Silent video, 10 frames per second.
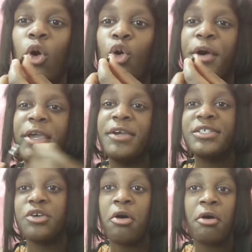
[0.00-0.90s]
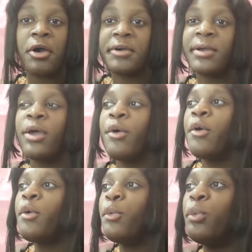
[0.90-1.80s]
on here is hard,
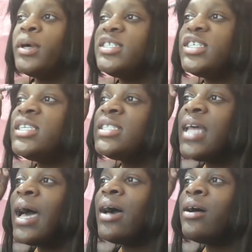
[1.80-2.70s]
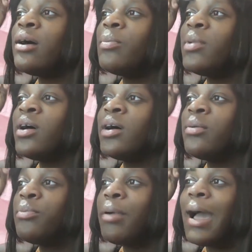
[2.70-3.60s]
which is not
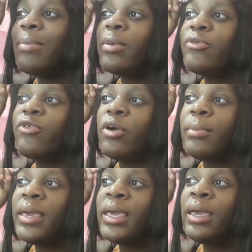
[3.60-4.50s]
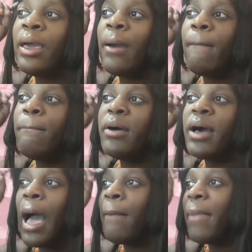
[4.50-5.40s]
a problem for me.
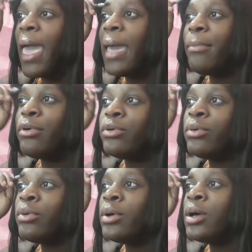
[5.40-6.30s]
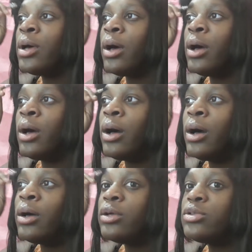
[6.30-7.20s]
But I'm able
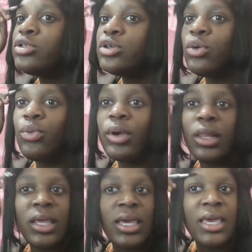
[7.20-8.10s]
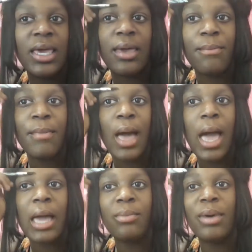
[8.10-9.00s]
to really get my
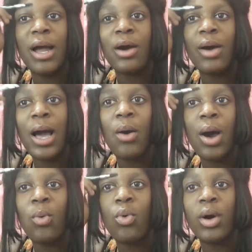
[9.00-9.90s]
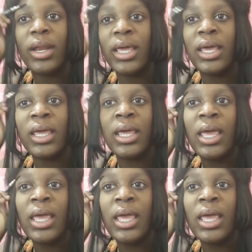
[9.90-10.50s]
eyebrow how I want it.